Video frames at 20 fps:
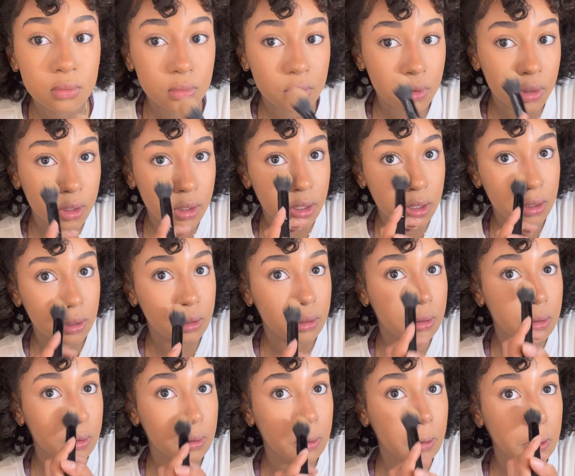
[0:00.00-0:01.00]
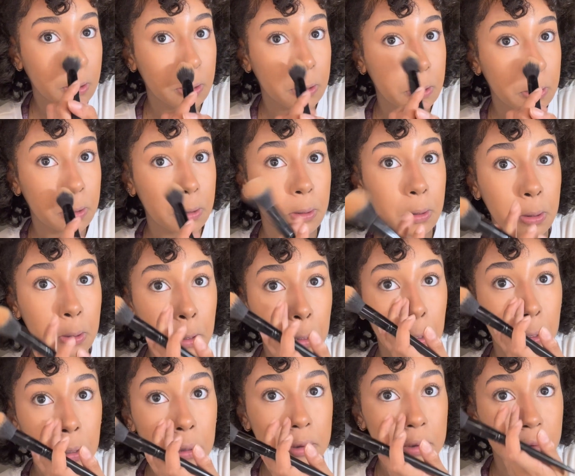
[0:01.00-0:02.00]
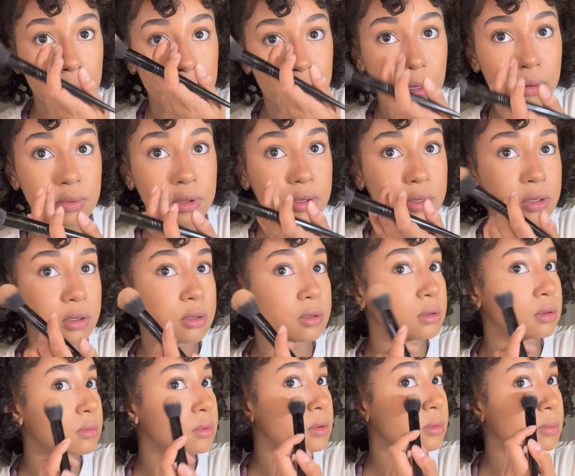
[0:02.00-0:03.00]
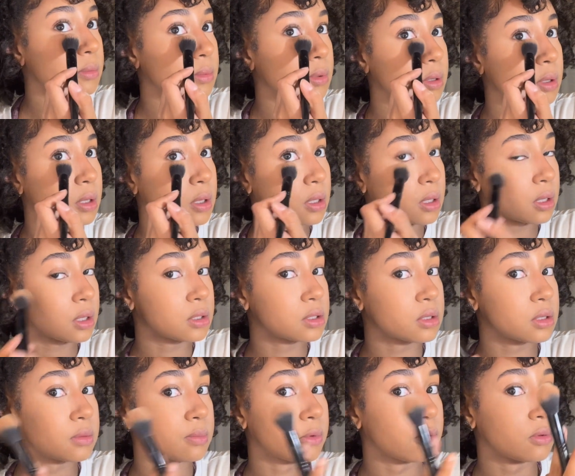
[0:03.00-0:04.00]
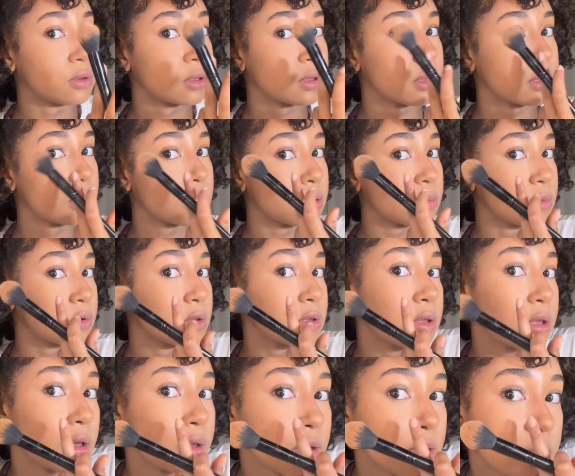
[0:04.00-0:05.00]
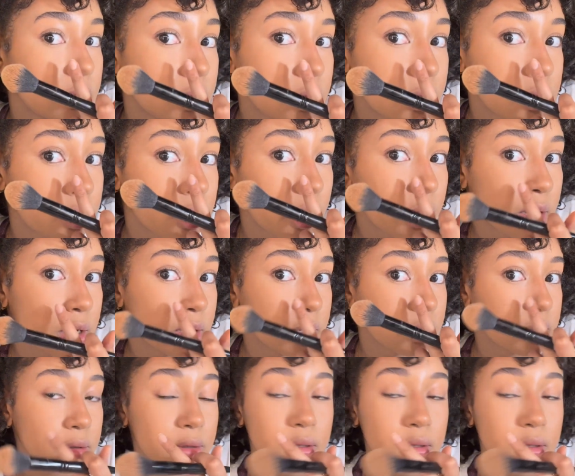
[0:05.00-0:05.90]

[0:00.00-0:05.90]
Like this. Sometimes I get a little bit, but like it just smooths out like the side